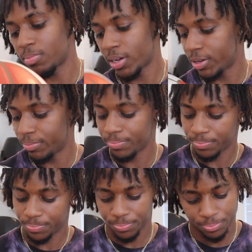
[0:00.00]
man.
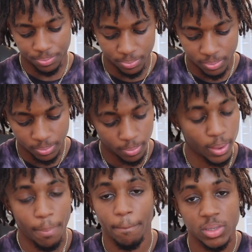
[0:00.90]

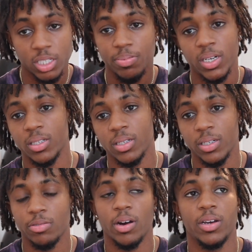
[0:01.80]
Just because of
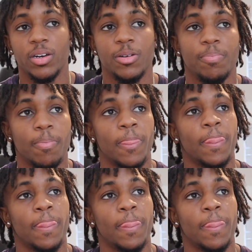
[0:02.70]
this right here.